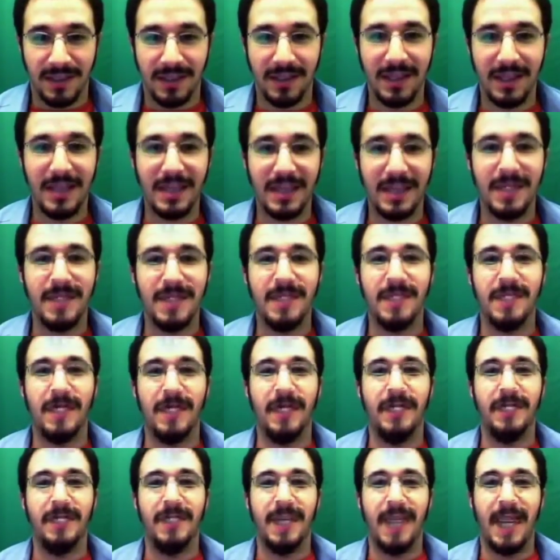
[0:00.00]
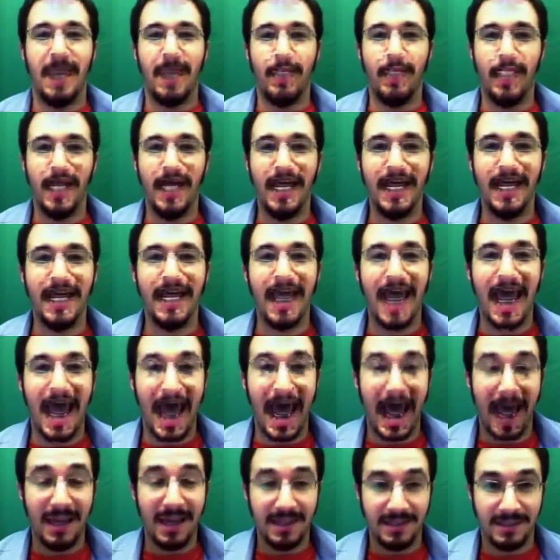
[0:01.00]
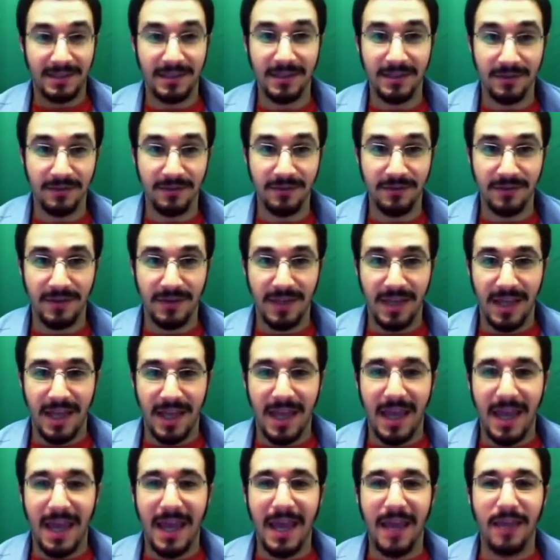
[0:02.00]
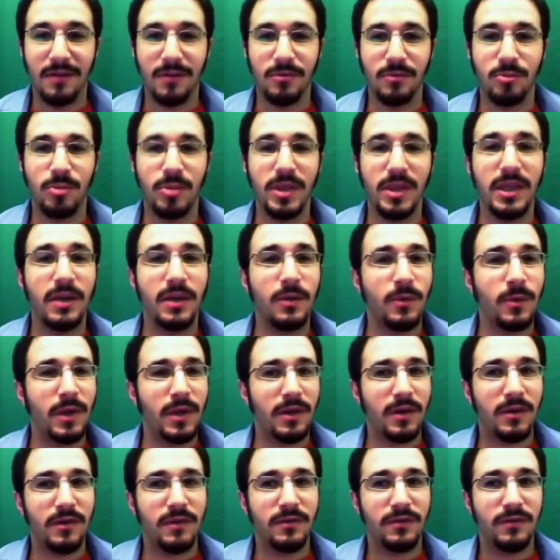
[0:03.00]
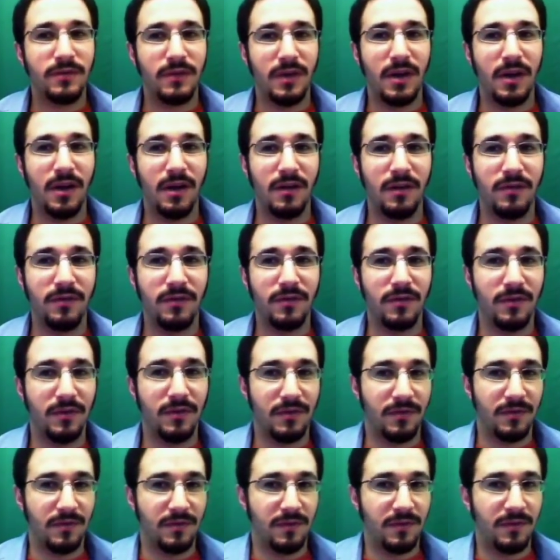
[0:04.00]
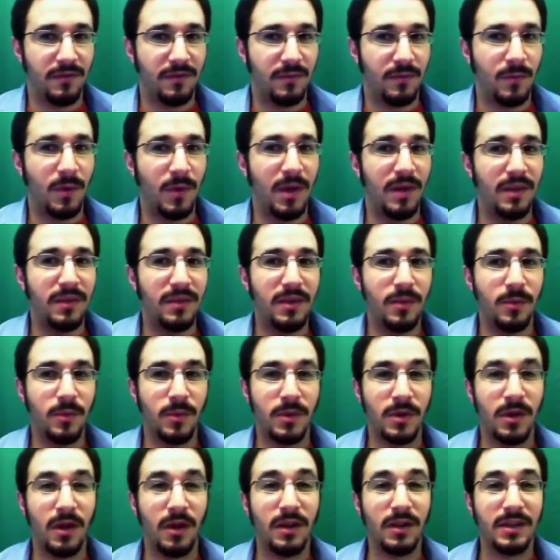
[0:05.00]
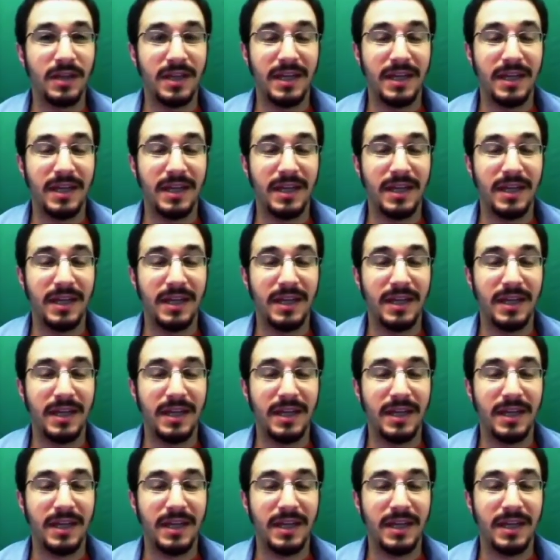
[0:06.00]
Let's start being active and be aware of one, that we're all